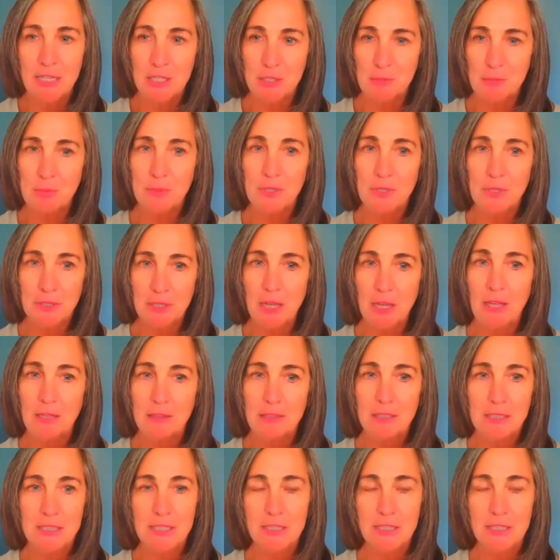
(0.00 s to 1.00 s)
things were a
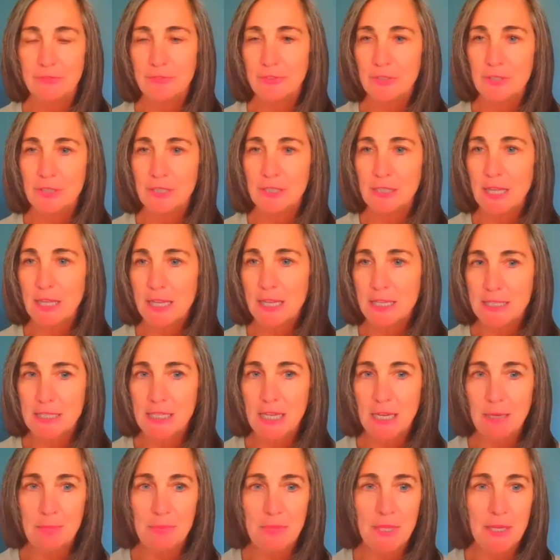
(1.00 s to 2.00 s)
little different in the
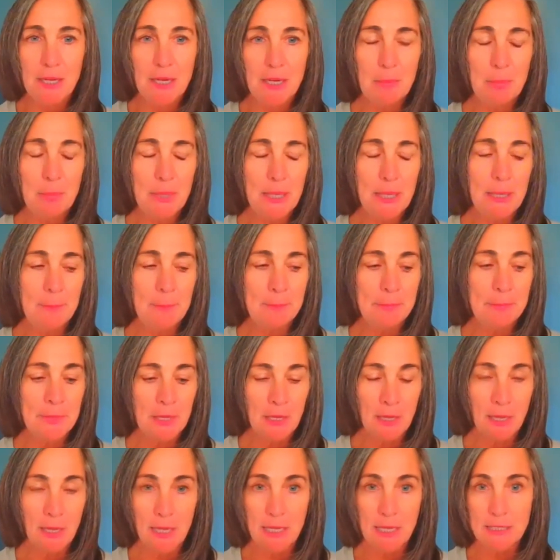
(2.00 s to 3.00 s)
landscape there, but
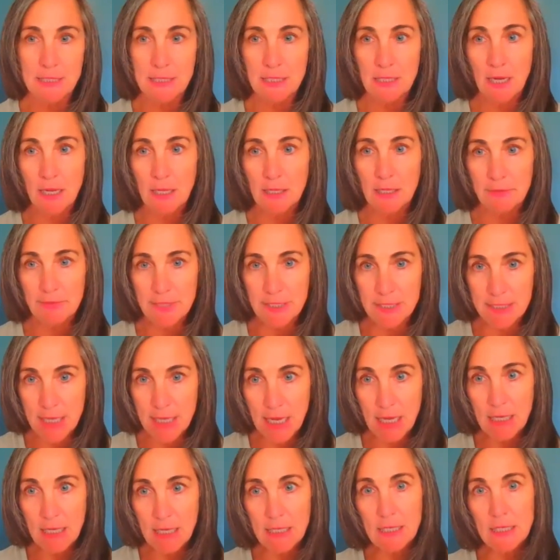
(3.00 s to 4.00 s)
I did all of the
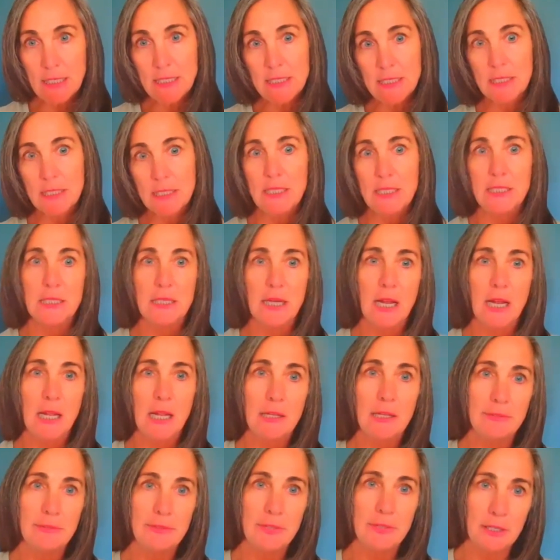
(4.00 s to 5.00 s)
diets, I did
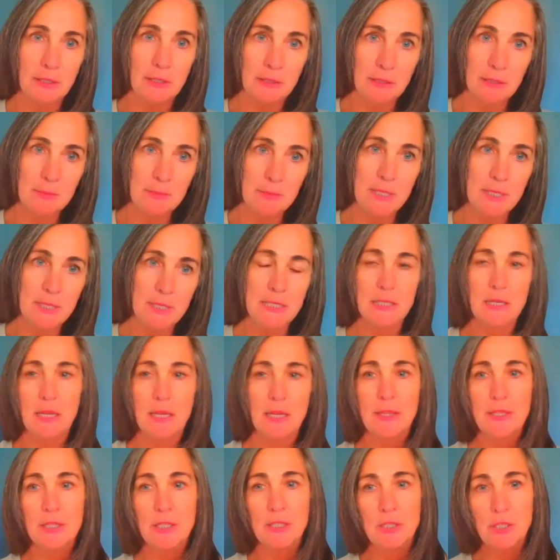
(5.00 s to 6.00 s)
all of the herbs, I did
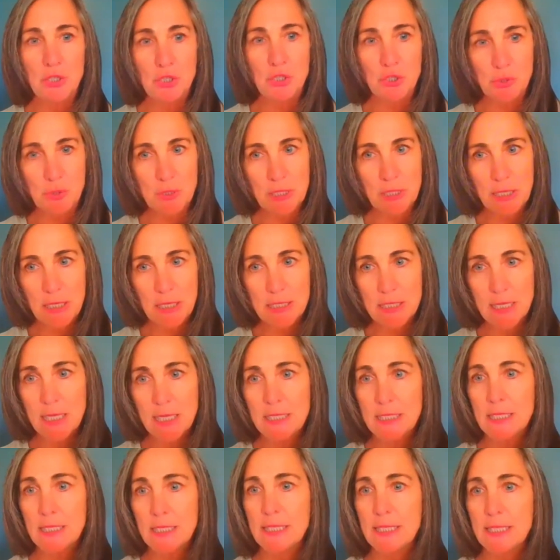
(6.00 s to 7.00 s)
all the nutrients, I
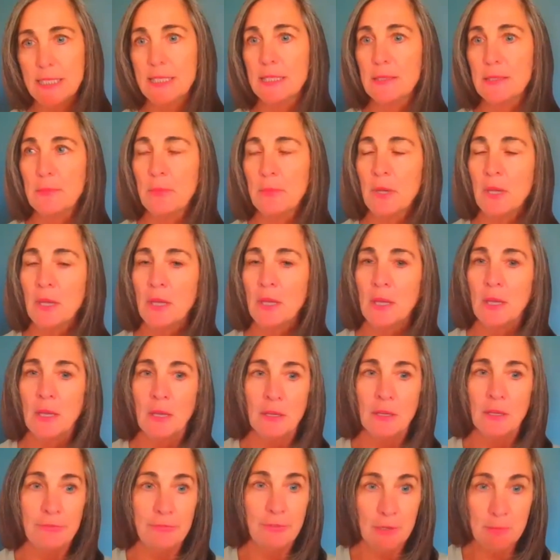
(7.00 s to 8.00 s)
did some
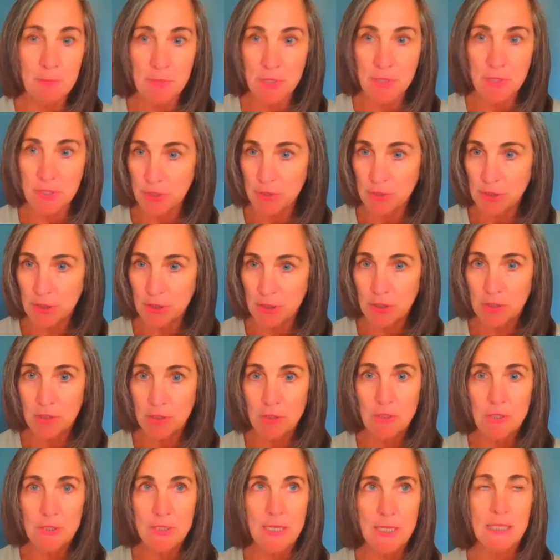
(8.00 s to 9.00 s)

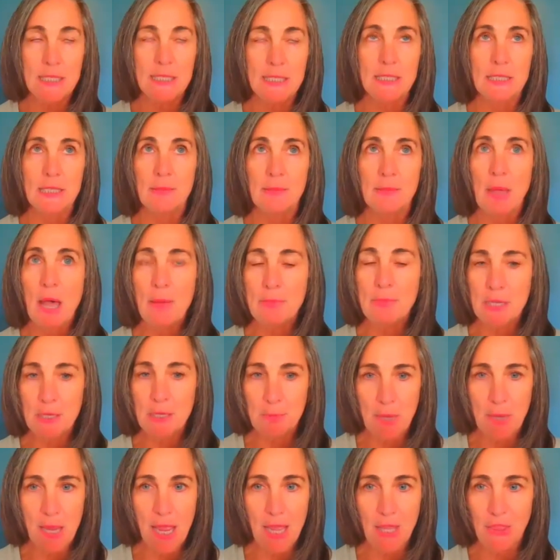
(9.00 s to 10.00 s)
pharmaceuticals, I did some
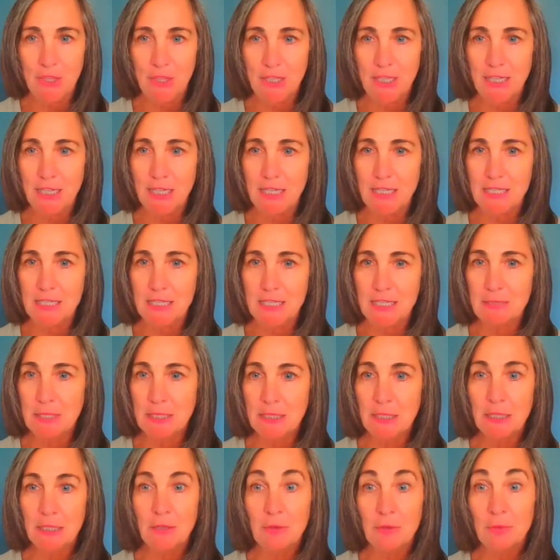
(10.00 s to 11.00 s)
homeopathics. I
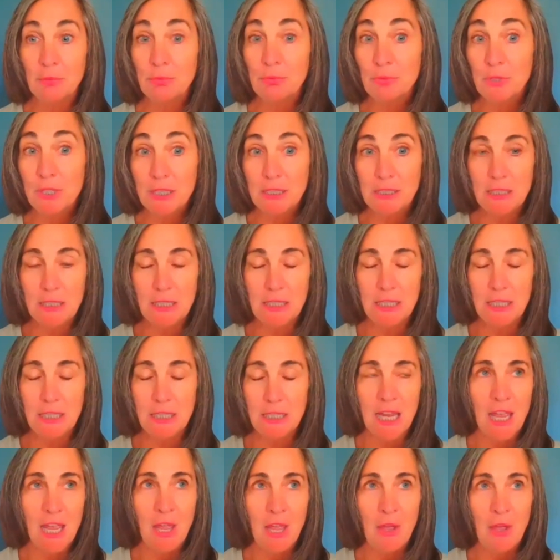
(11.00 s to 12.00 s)
mean, really,
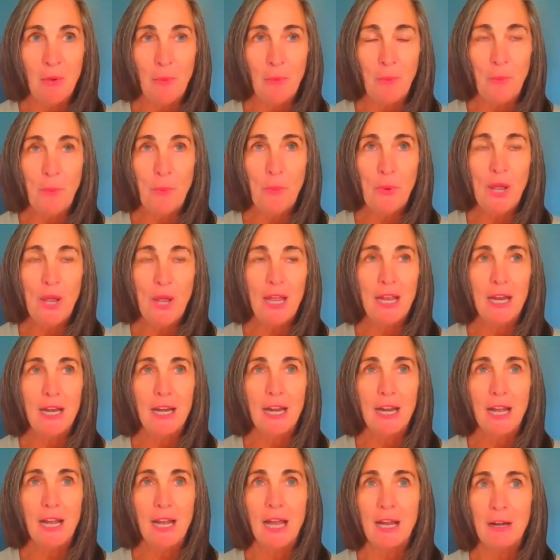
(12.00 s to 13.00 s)

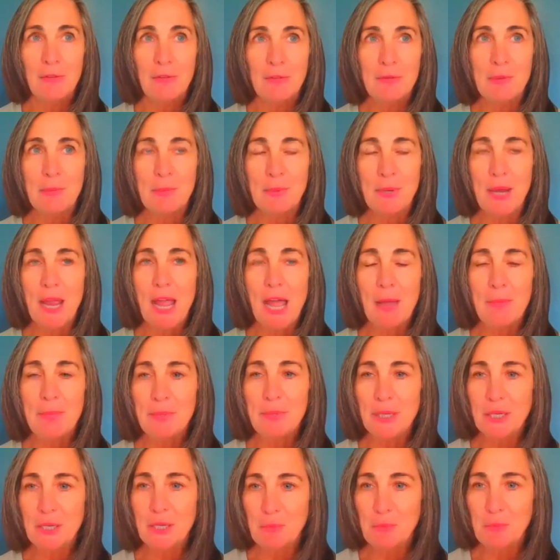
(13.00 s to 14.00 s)
what I remember
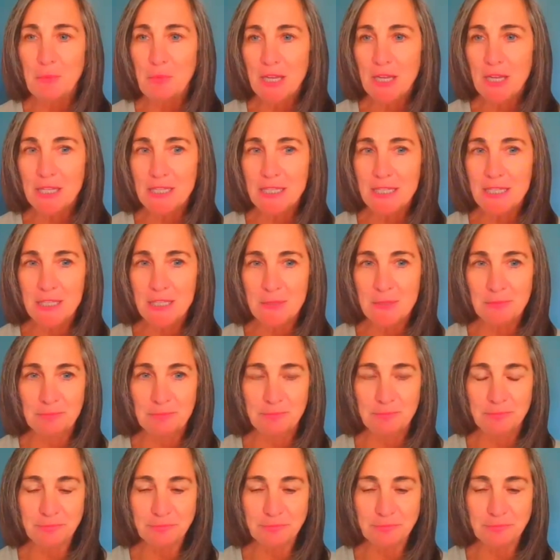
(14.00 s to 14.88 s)
happening was